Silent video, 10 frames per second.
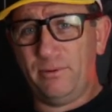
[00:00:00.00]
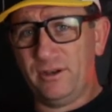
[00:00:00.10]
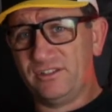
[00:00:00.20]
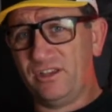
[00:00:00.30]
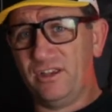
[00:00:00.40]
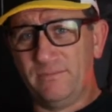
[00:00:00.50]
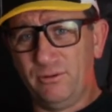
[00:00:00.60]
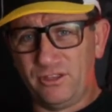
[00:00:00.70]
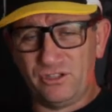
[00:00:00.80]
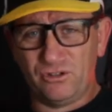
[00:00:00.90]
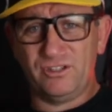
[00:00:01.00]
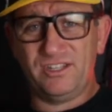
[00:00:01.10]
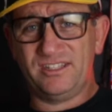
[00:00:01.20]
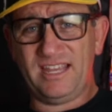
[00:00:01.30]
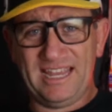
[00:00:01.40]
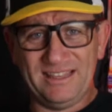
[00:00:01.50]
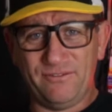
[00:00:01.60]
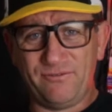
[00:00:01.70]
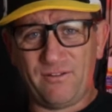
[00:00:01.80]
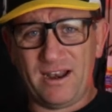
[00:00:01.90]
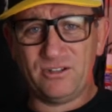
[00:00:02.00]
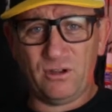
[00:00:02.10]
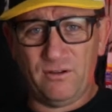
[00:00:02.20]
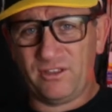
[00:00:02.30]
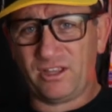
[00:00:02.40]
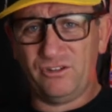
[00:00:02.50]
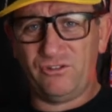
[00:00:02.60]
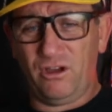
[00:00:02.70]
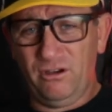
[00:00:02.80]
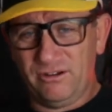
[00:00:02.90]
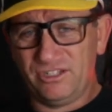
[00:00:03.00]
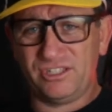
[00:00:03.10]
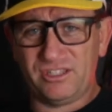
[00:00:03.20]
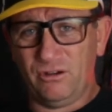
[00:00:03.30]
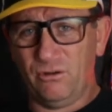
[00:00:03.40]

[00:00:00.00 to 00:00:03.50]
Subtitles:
put it so you can put the joysticks in the front of the controller and just,